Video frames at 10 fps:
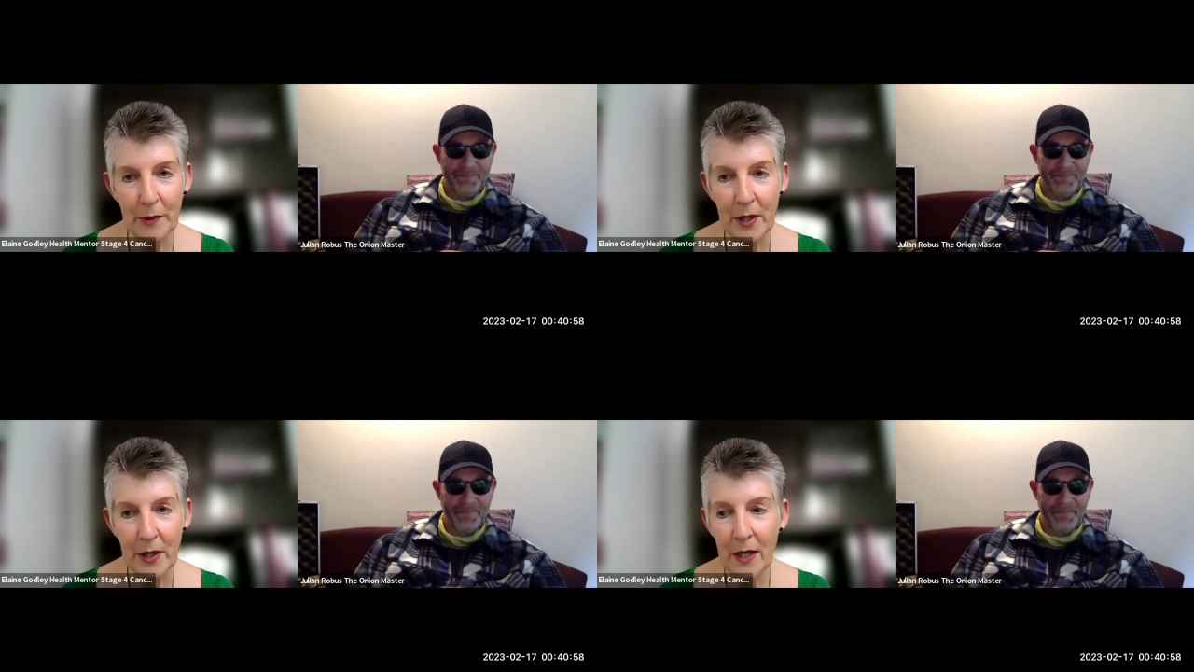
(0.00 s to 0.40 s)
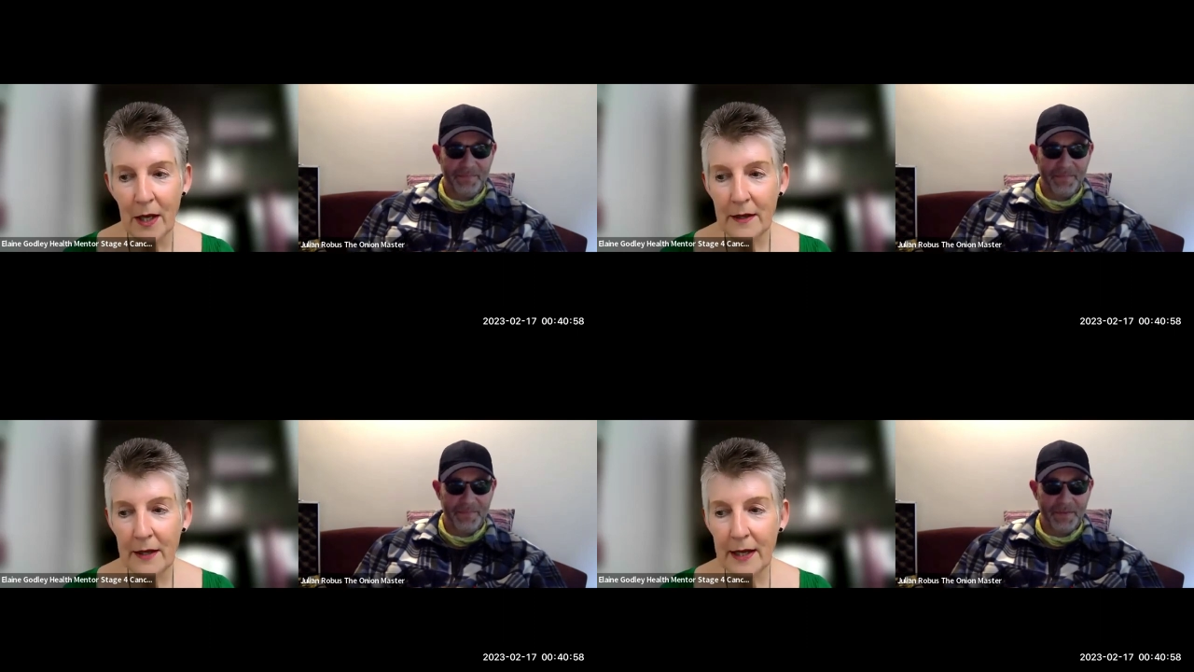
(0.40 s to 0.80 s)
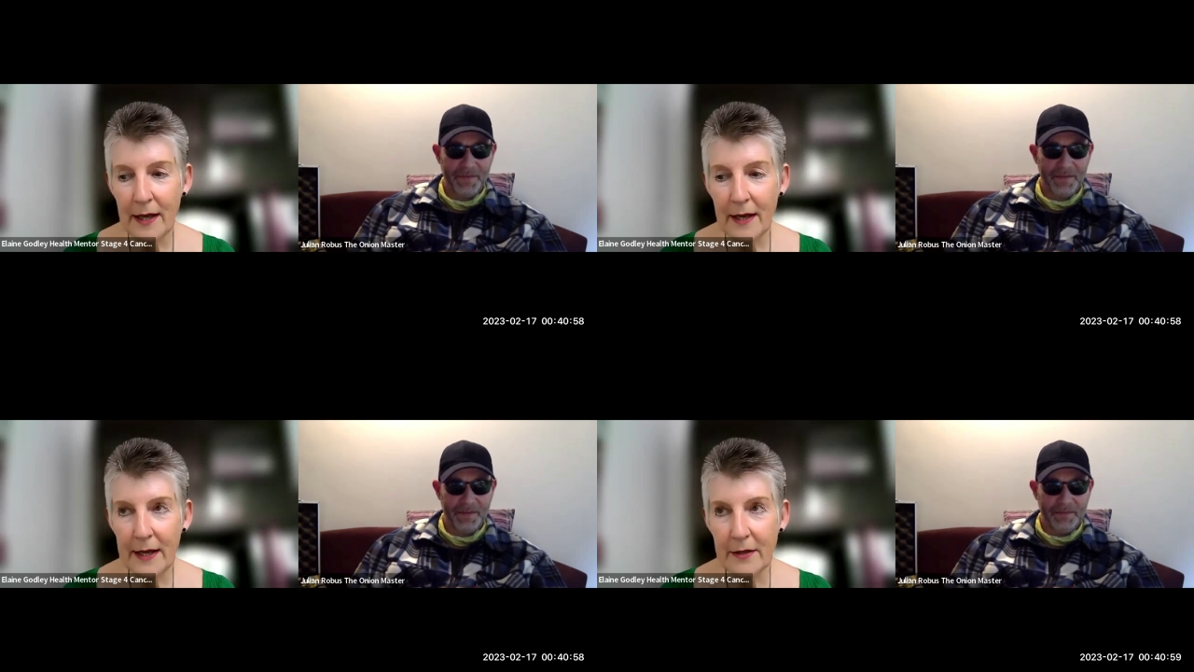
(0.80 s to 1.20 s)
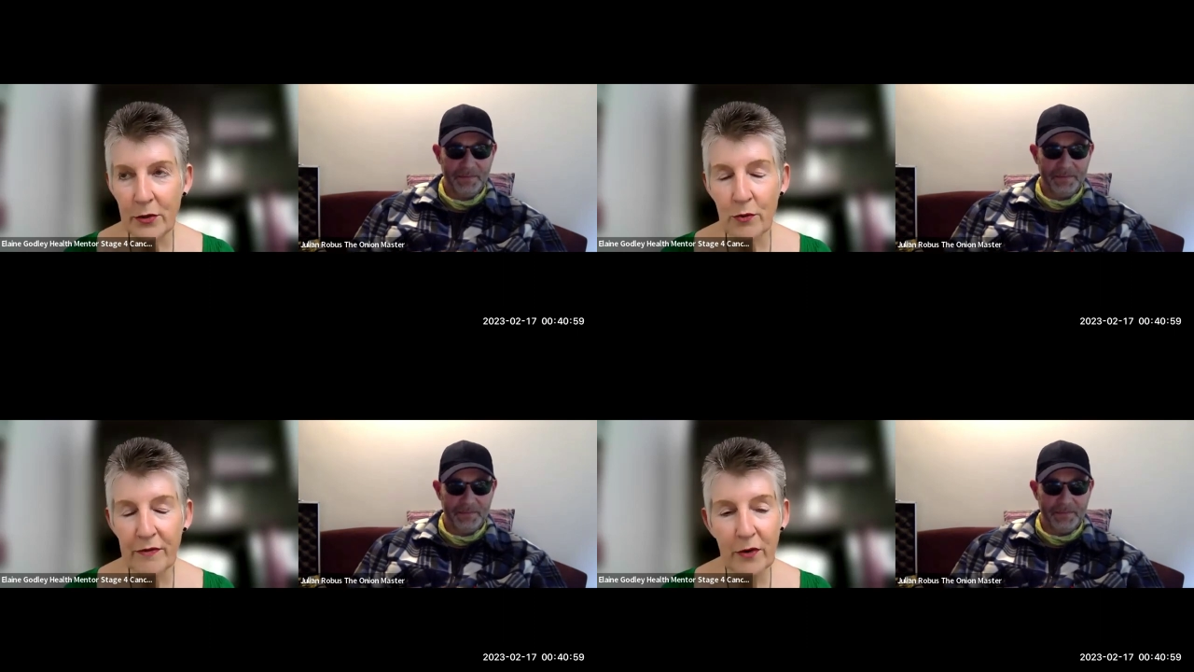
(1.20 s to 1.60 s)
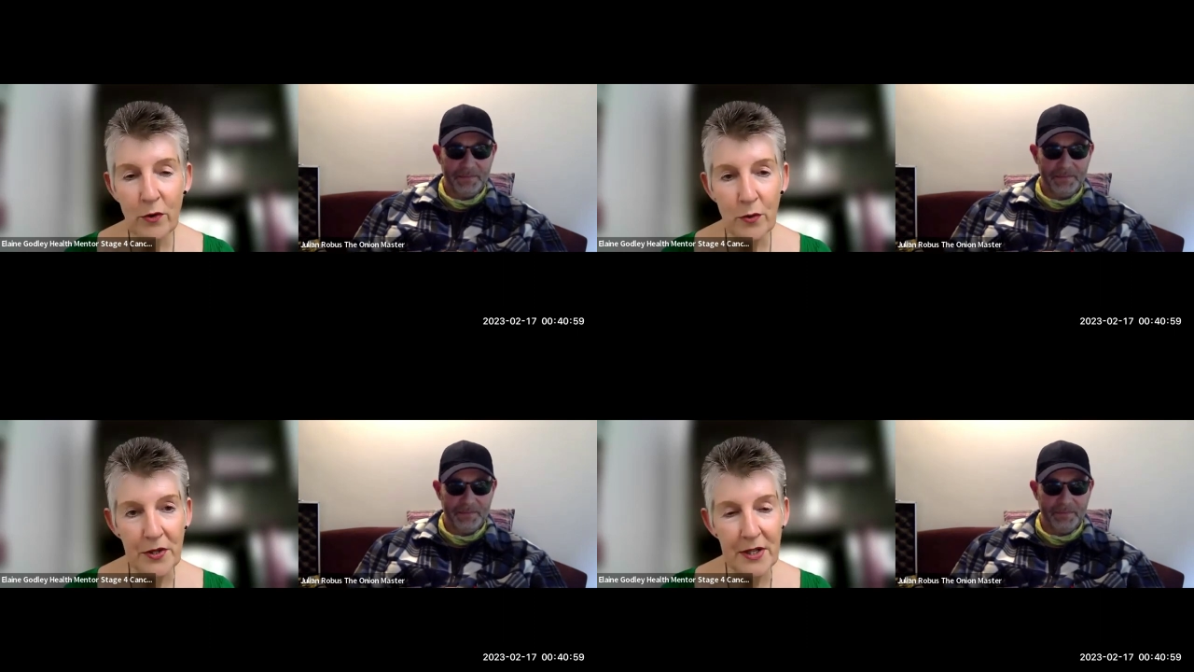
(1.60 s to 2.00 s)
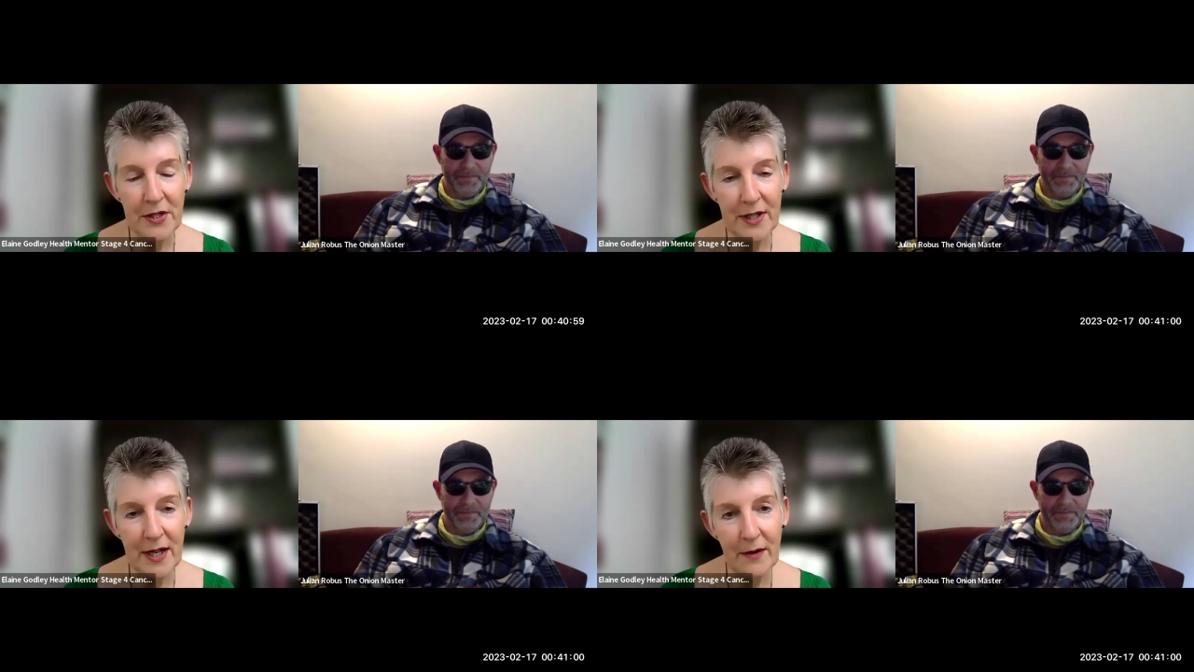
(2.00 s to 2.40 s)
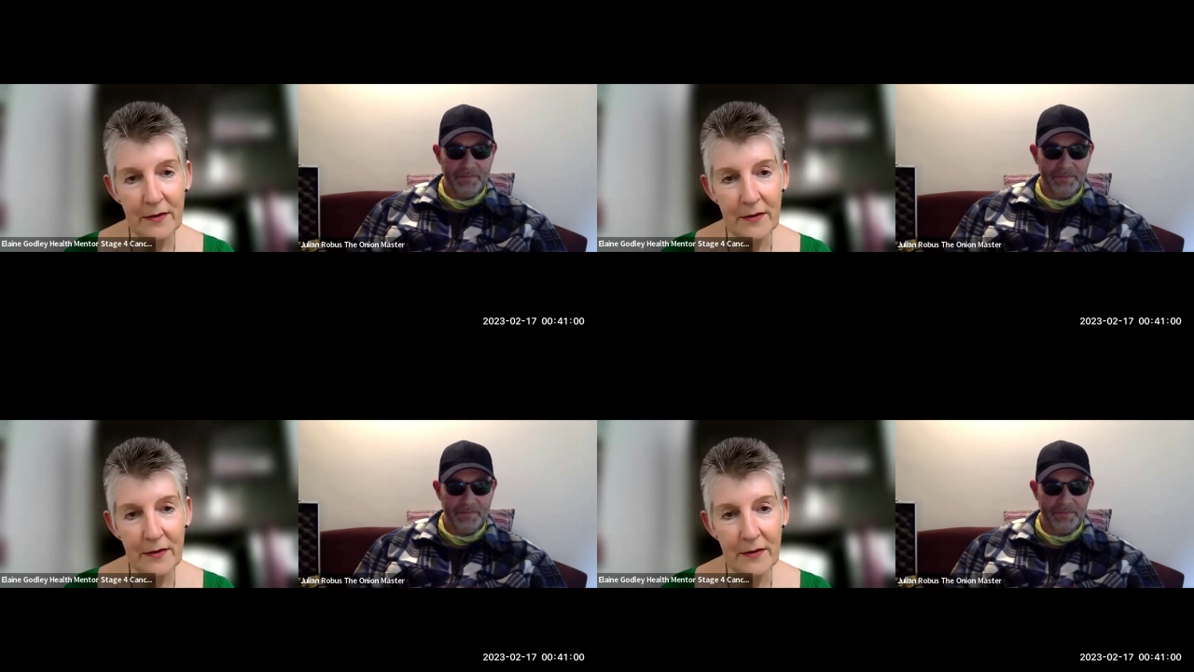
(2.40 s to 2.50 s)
Speaker 1: but it's all false, isn't it?